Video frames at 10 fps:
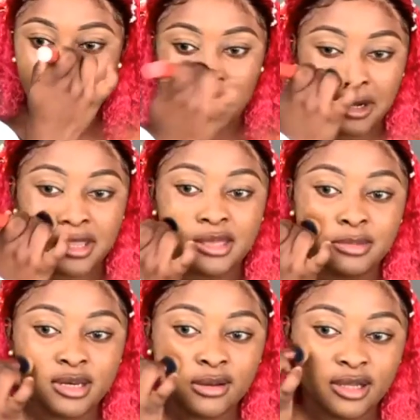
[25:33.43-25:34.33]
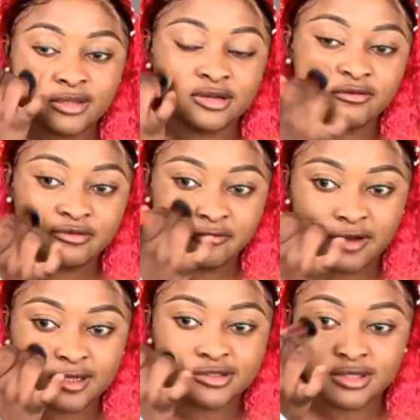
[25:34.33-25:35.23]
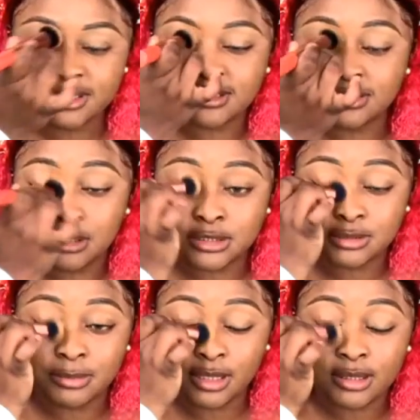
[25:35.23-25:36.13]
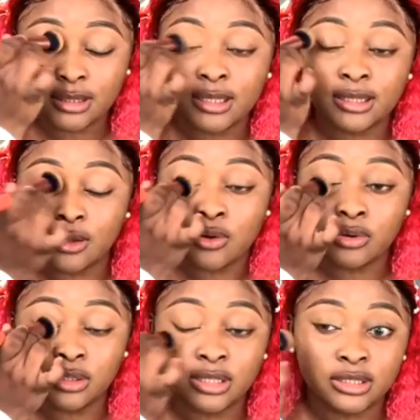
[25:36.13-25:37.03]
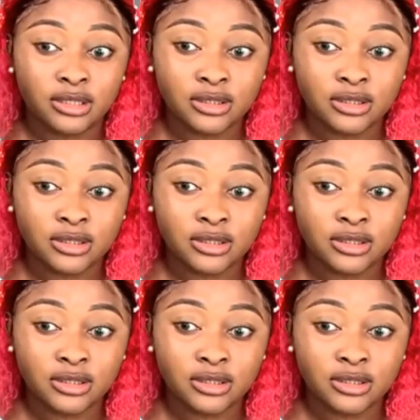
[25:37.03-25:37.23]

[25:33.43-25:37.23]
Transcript: Can you hear me now? I turned off the fan so it doesn't make like a whole lot of